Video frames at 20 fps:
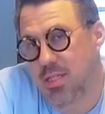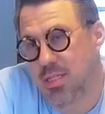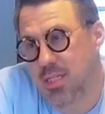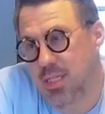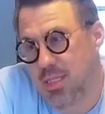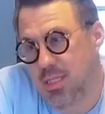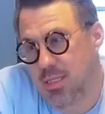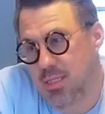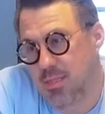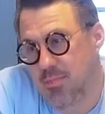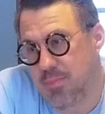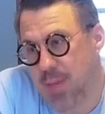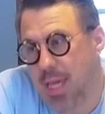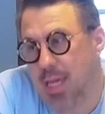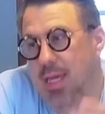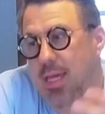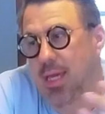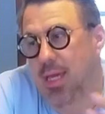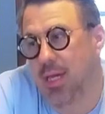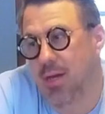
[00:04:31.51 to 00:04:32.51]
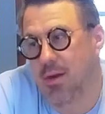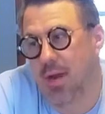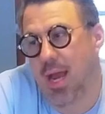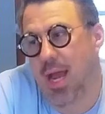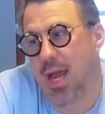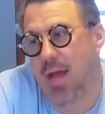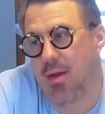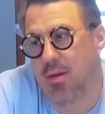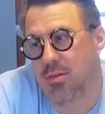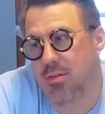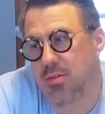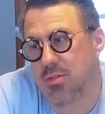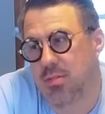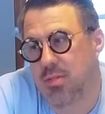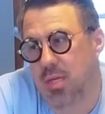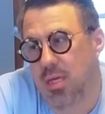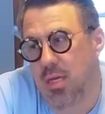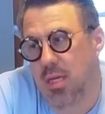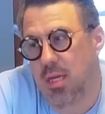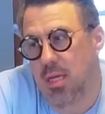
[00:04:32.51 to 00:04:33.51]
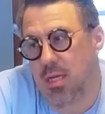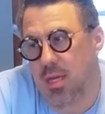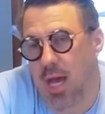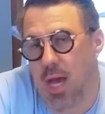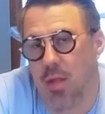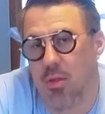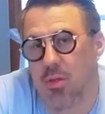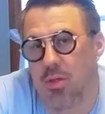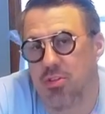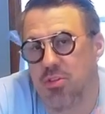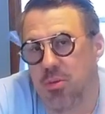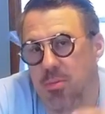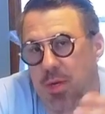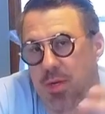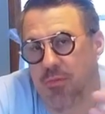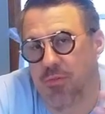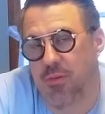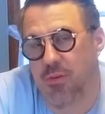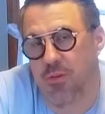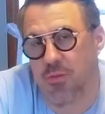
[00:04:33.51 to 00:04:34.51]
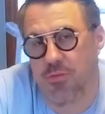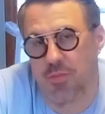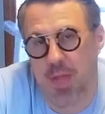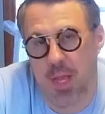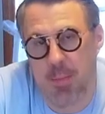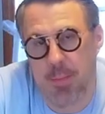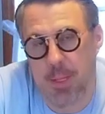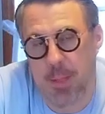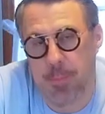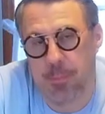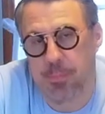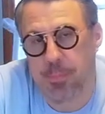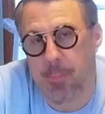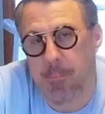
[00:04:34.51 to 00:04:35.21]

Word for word: she's making in her house, not only so much for her family,